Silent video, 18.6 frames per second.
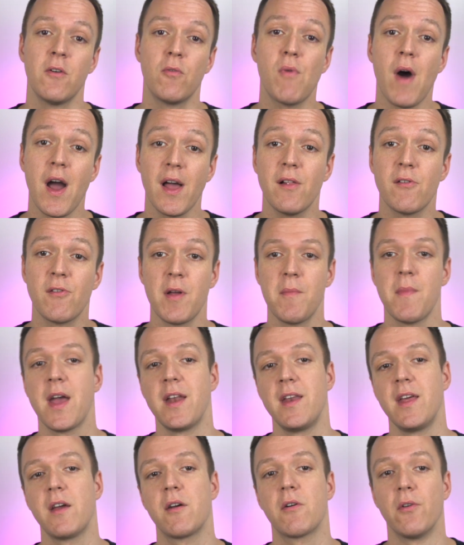while
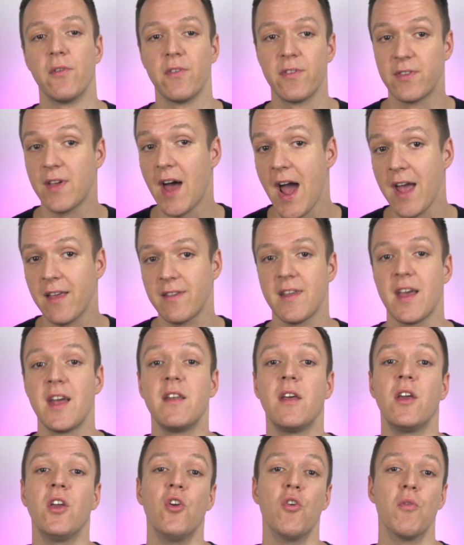remaining concise
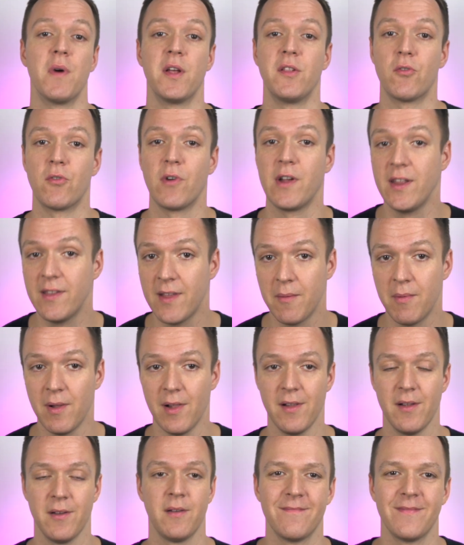and human-readable.